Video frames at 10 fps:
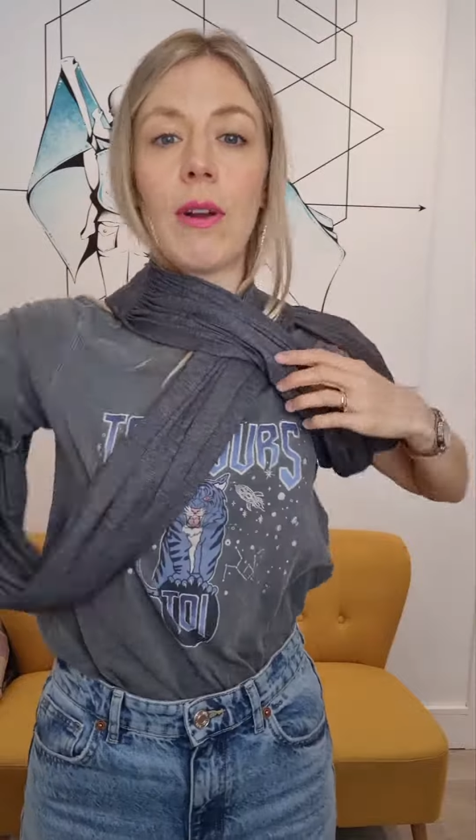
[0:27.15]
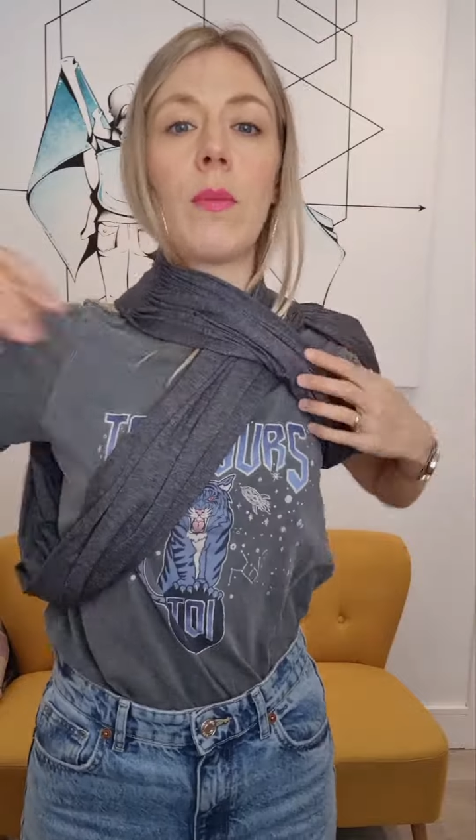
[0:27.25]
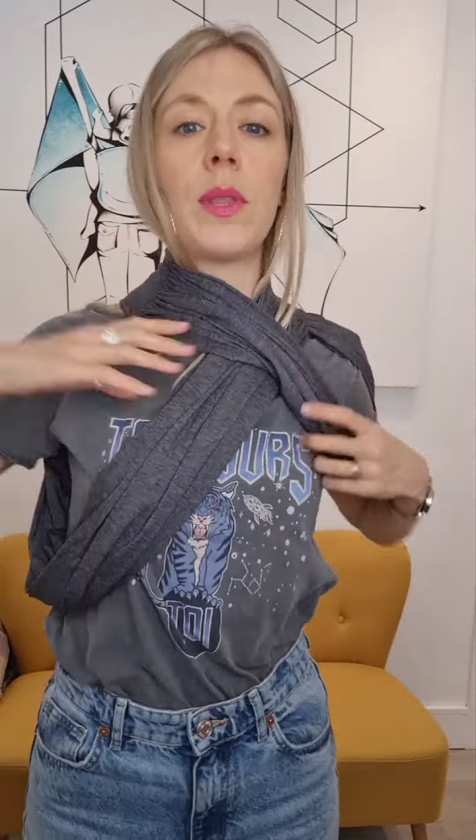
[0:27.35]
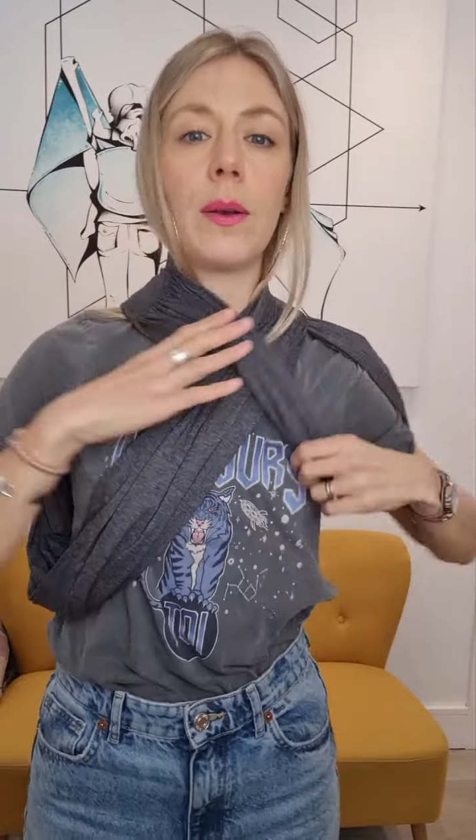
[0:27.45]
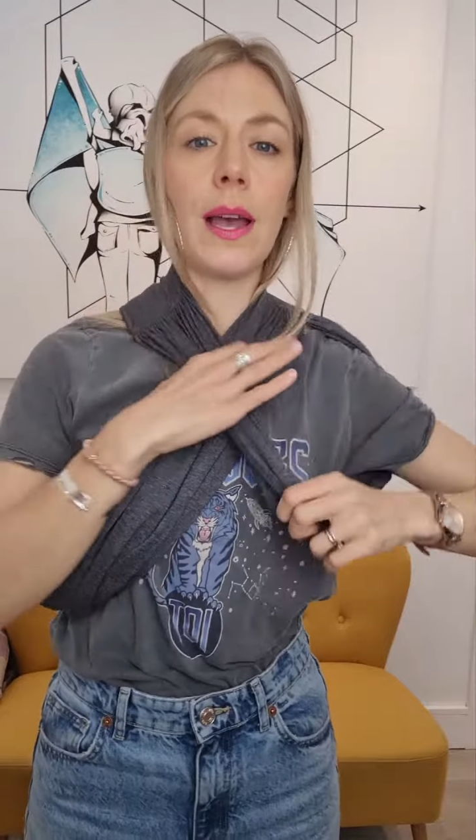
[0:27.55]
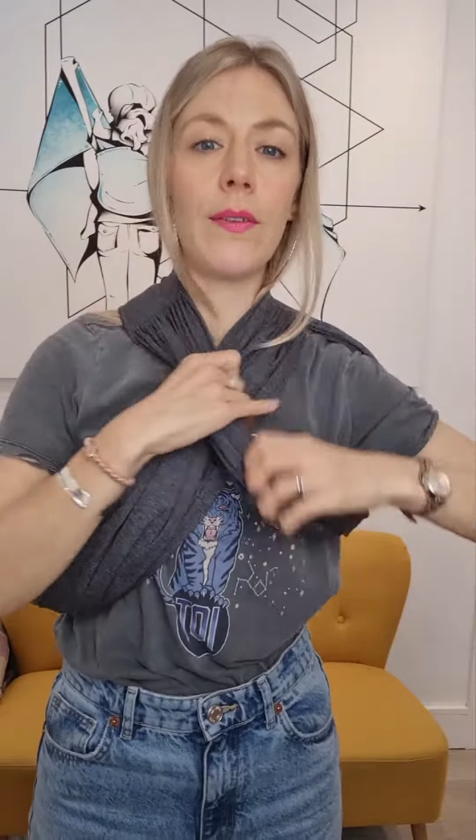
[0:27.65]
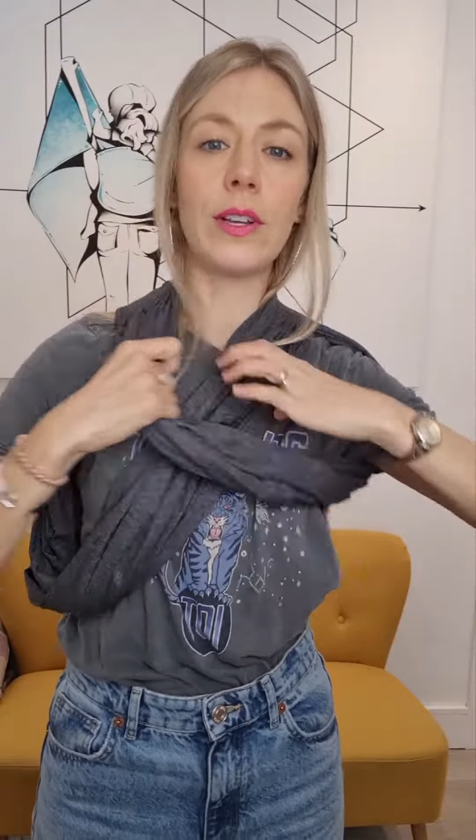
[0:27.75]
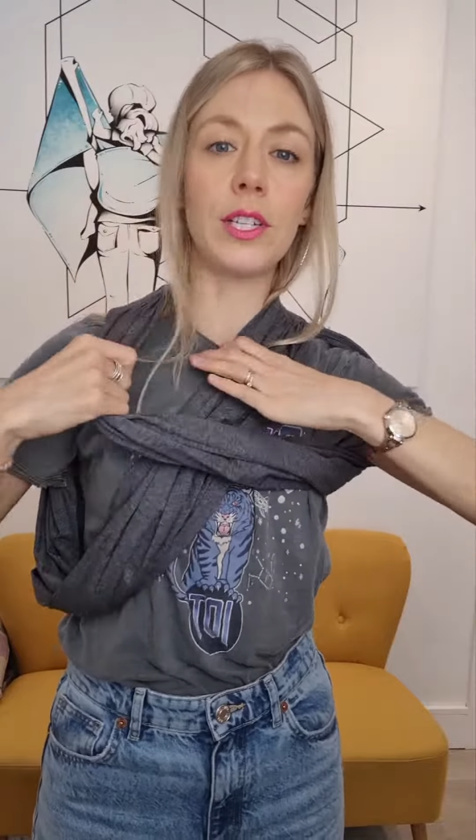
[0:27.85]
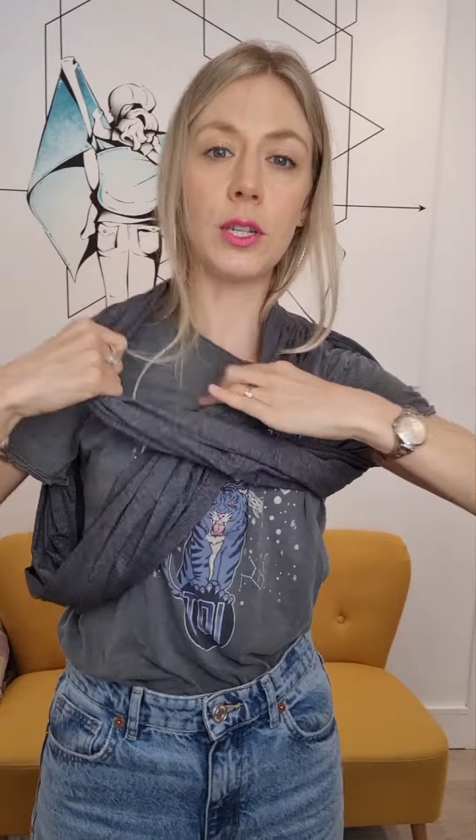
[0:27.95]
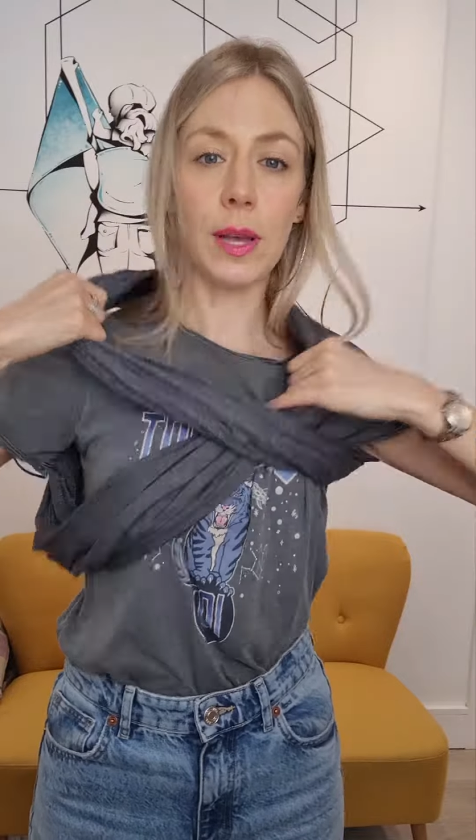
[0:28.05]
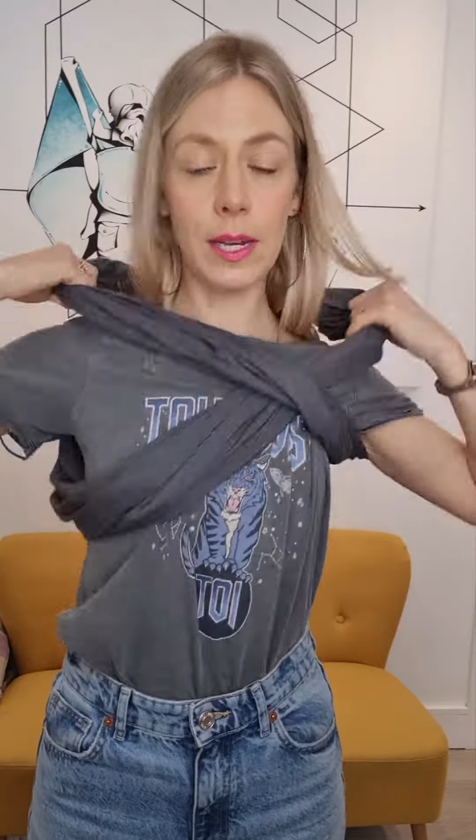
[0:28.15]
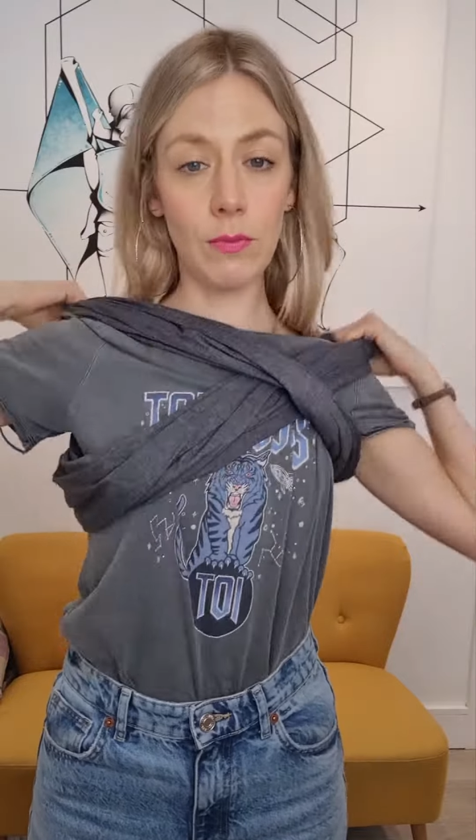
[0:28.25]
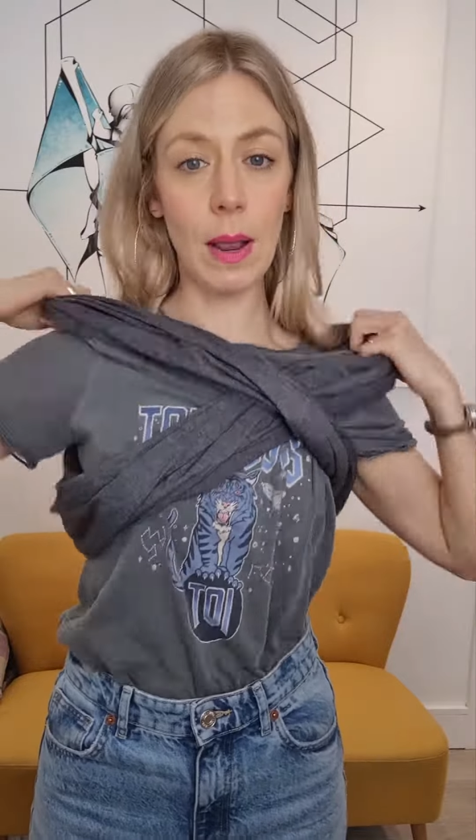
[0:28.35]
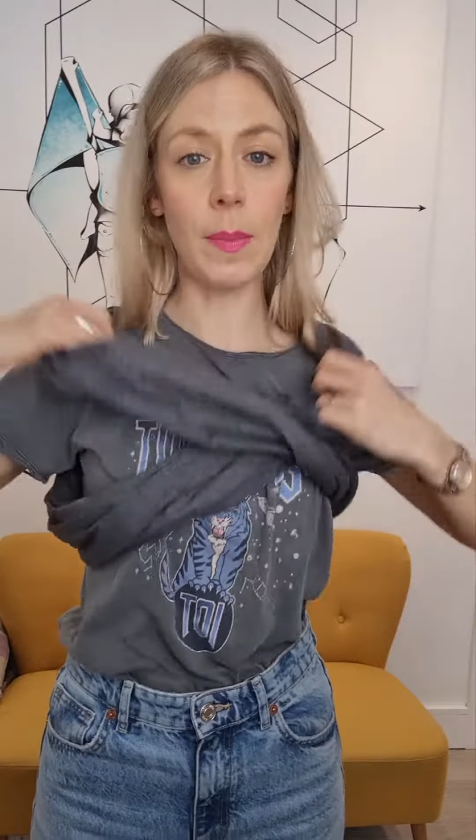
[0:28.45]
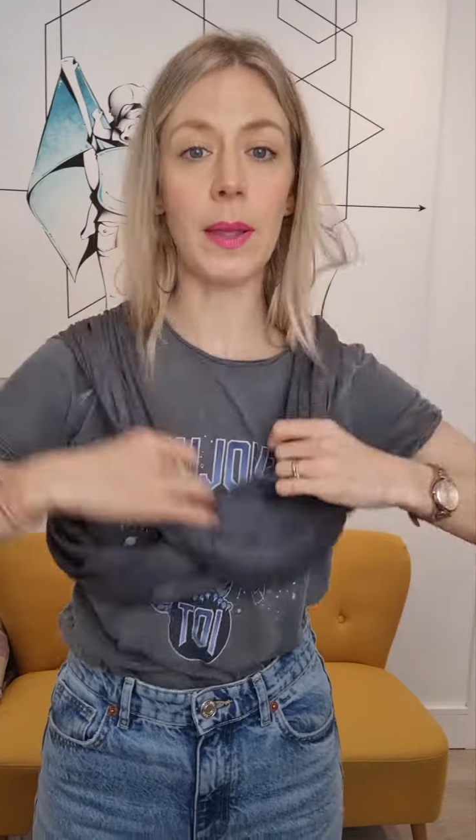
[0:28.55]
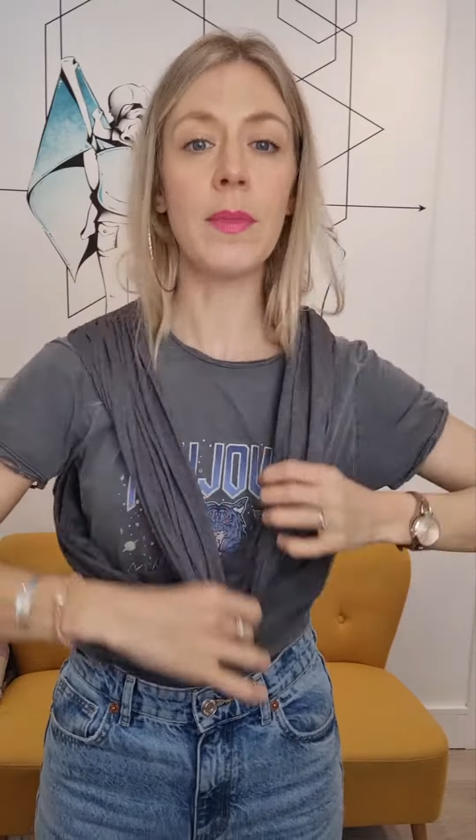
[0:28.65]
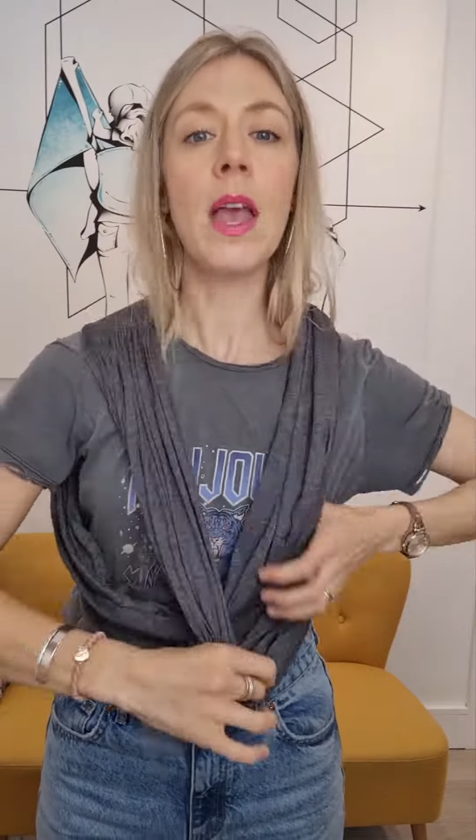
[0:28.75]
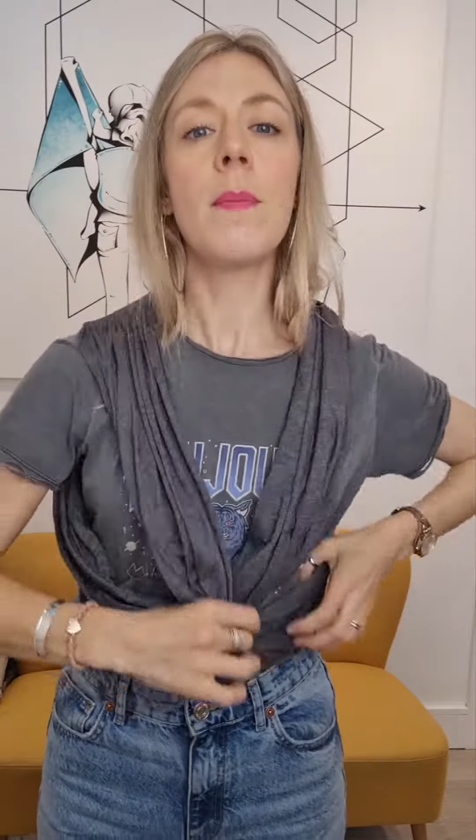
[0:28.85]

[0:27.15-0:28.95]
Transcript: wrap without having to do any wrapping.